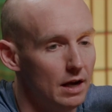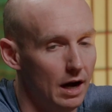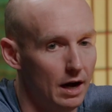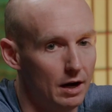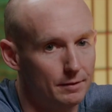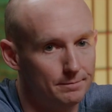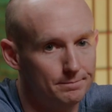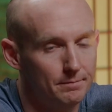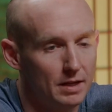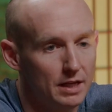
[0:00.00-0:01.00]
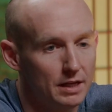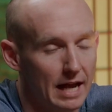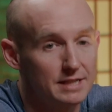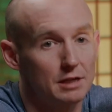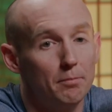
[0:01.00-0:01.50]

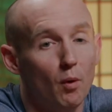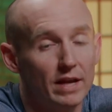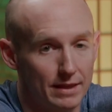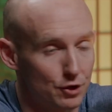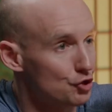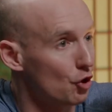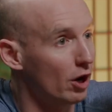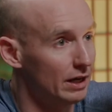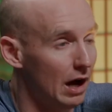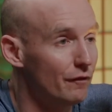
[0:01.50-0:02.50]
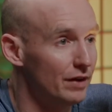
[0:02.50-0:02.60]
at some point they're strong enough,